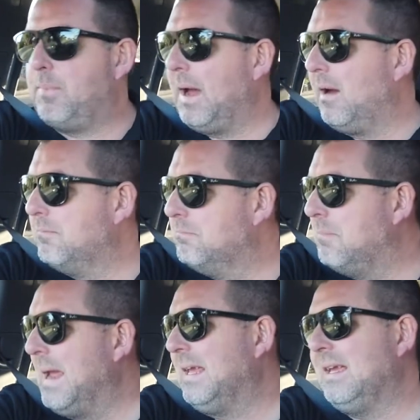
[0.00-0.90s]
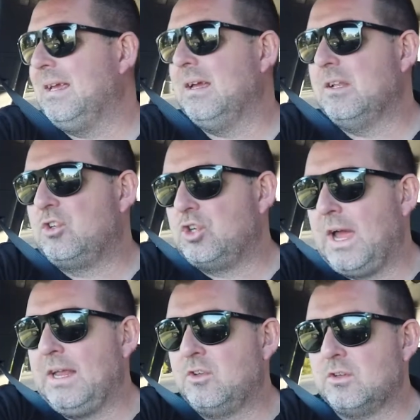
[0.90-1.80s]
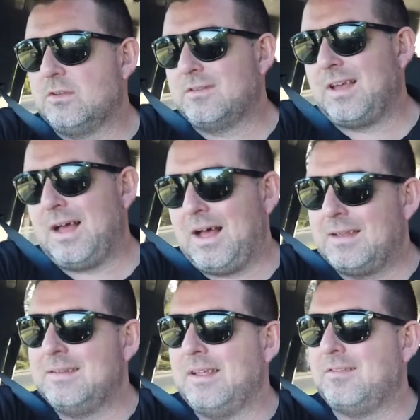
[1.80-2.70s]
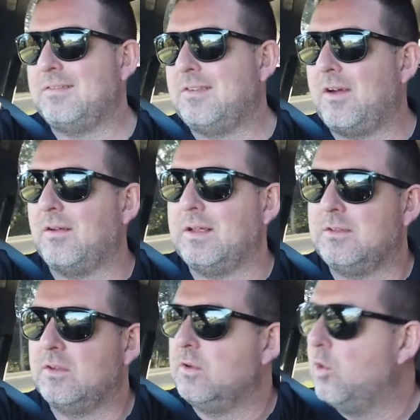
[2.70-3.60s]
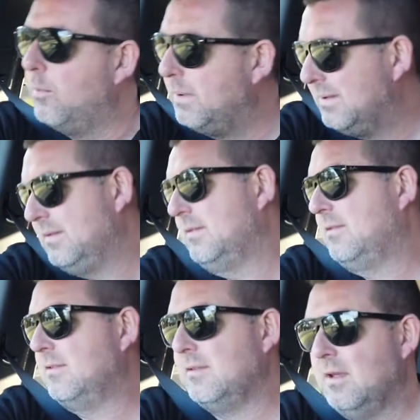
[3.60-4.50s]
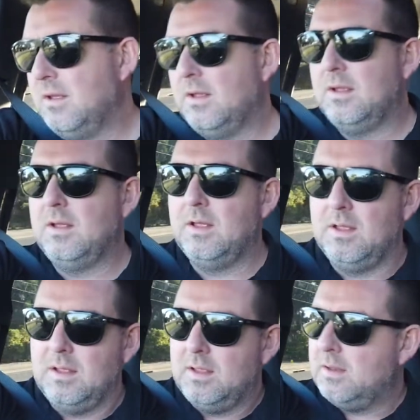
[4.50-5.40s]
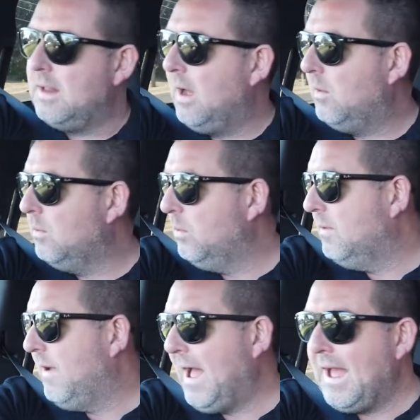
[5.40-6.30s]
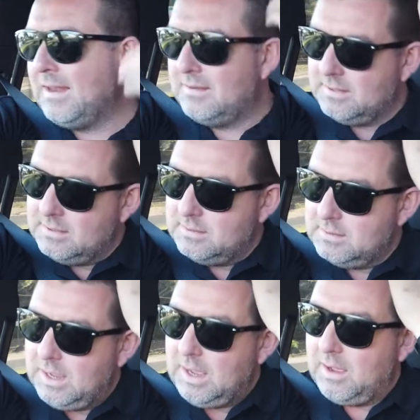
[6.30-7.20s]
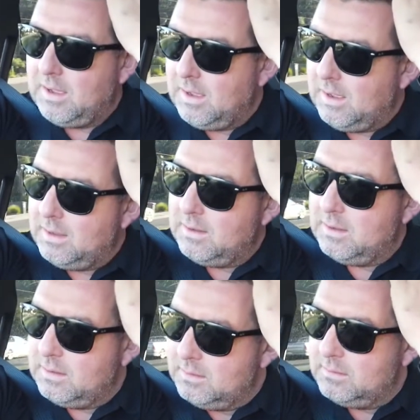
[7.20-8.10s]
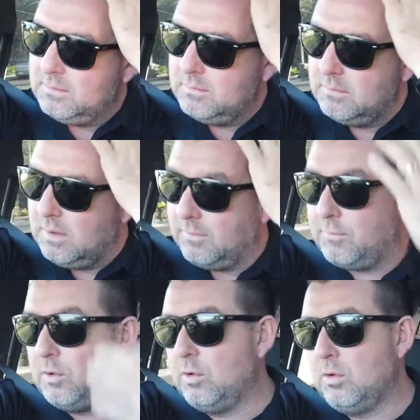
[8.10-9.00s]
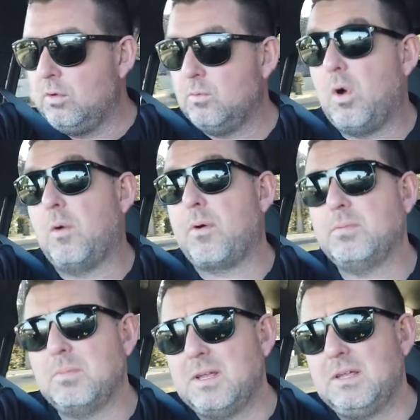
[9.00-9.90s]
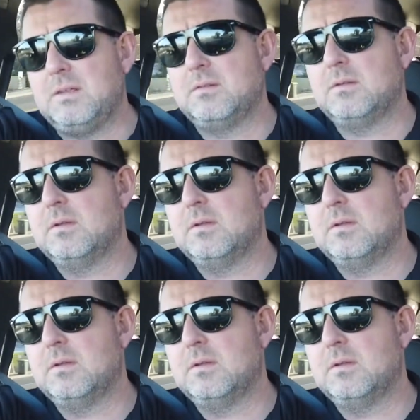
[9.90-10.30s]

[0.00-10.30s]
about making changes unnecessarily to your business. Now, we've had uh, a few, well, probably